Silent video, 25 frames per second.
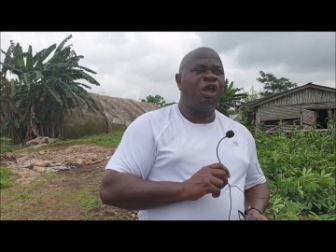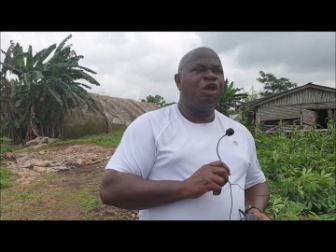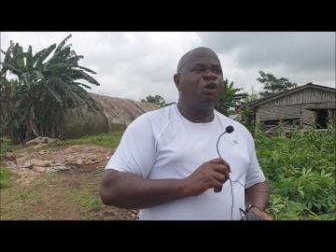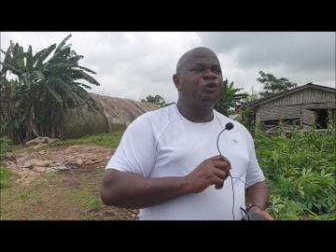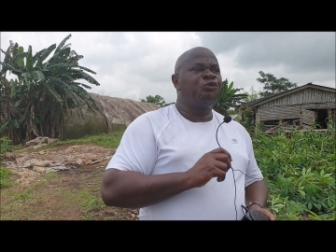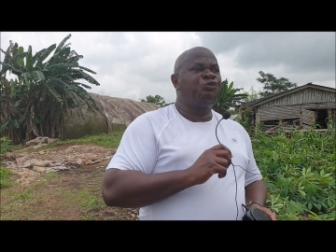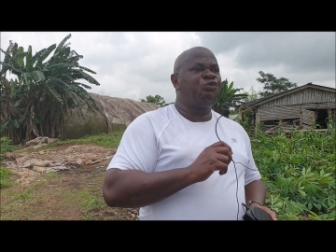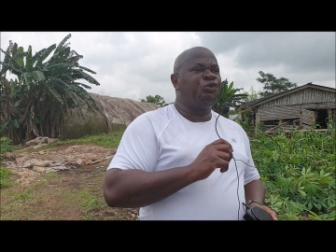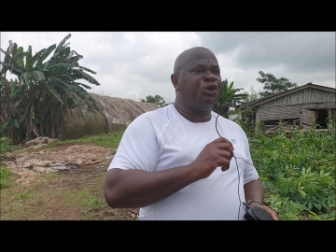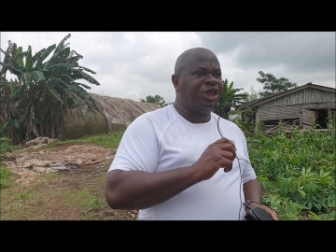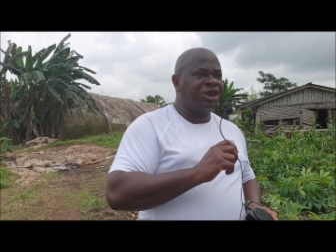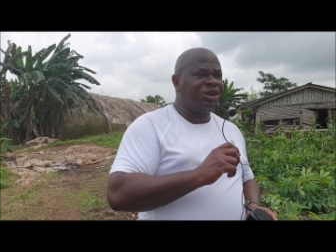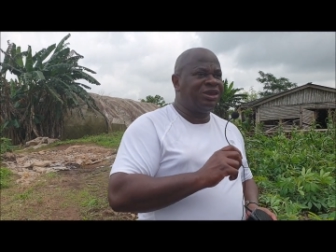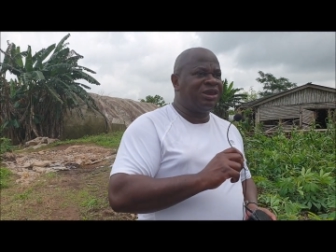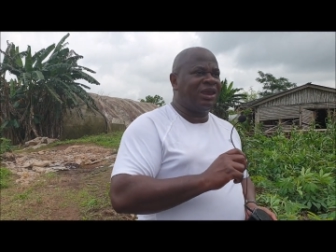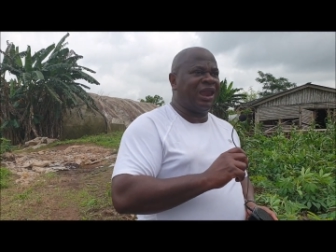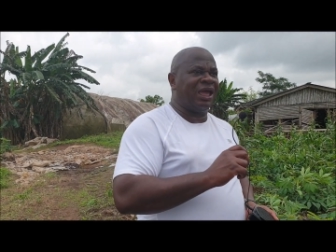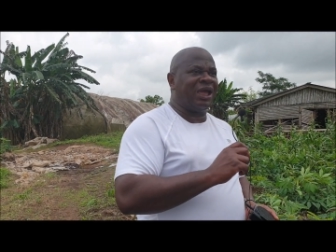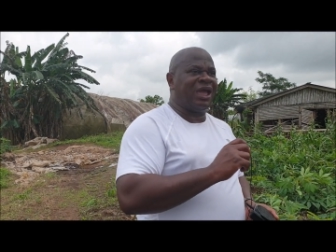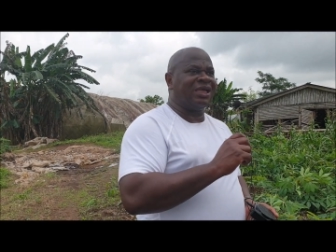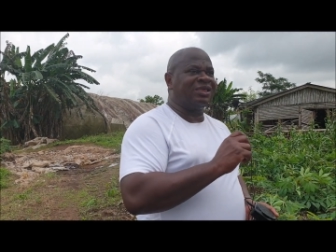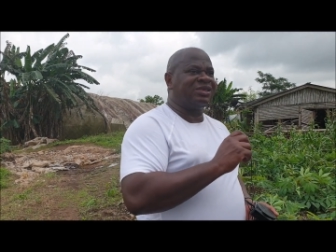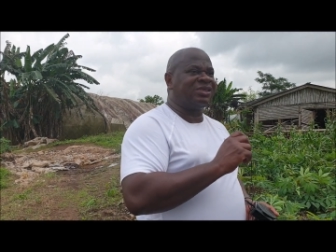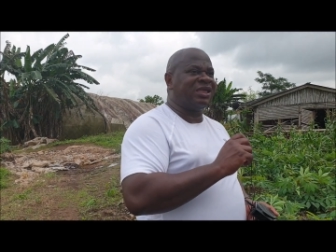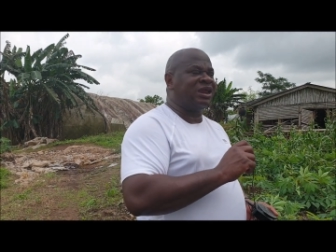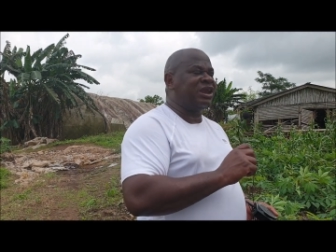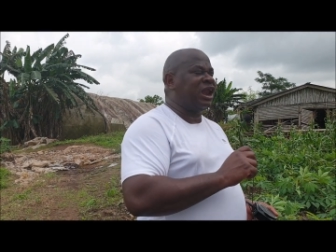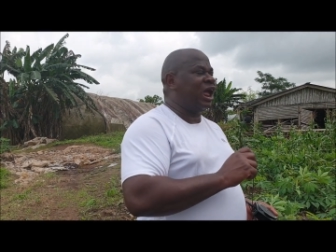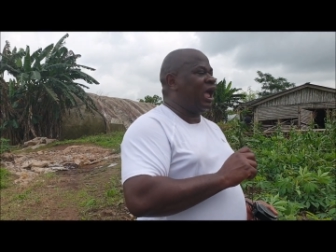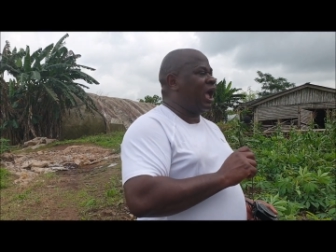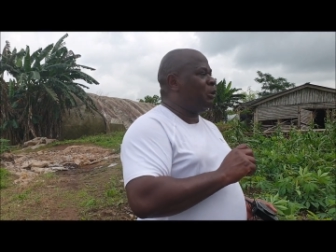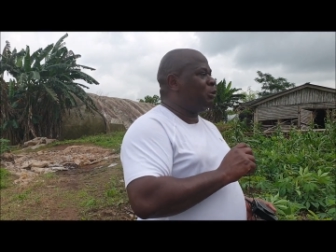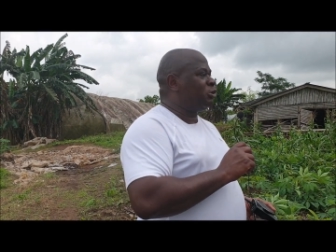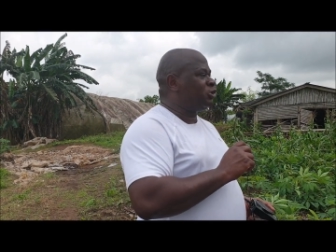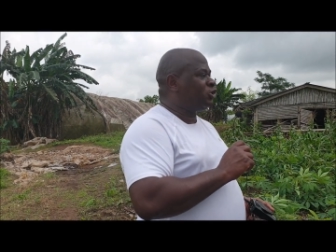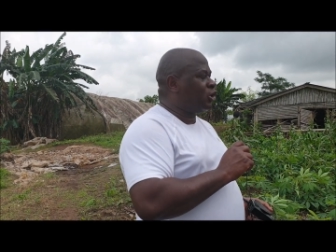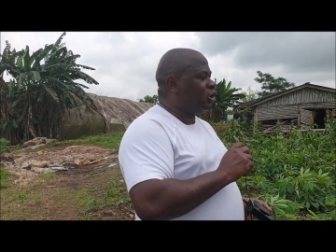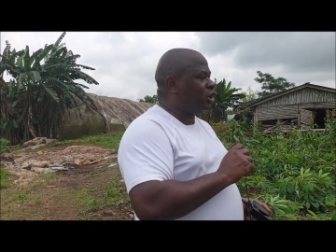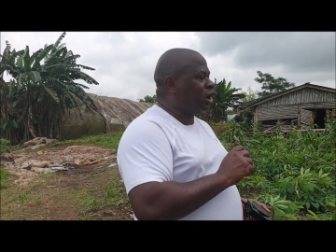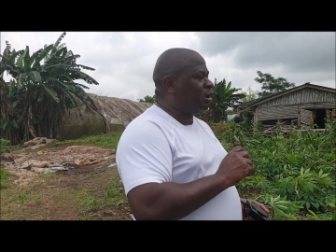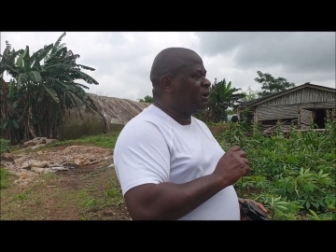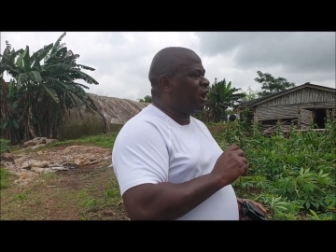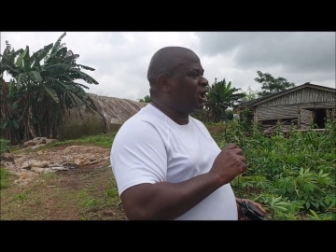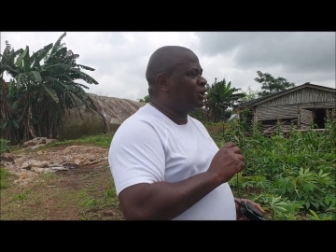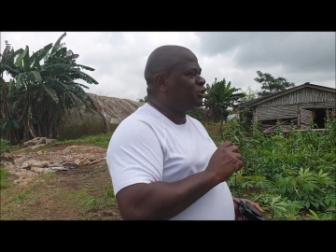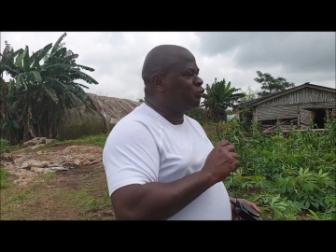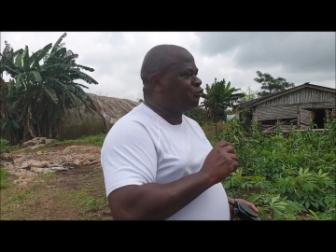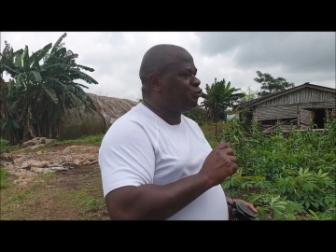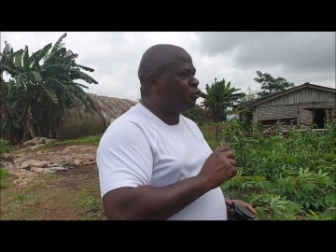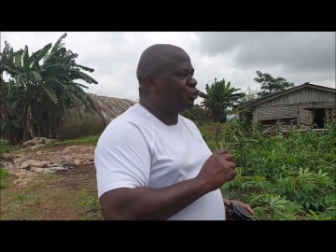Feed, like I said, I was talking about
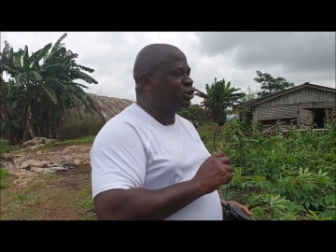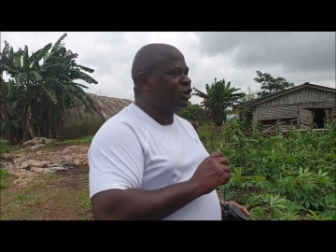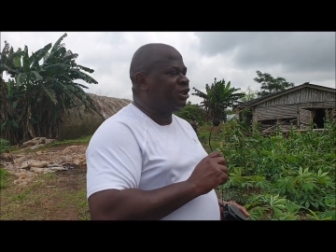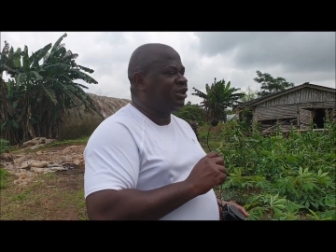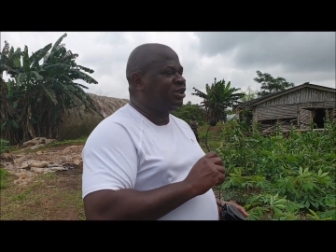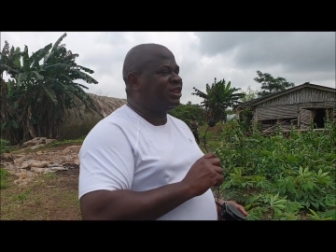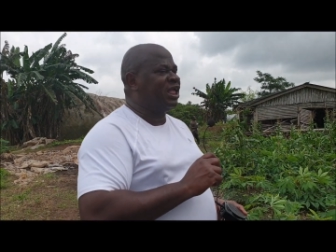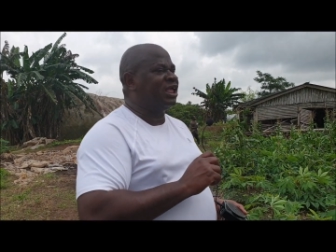hydroponics.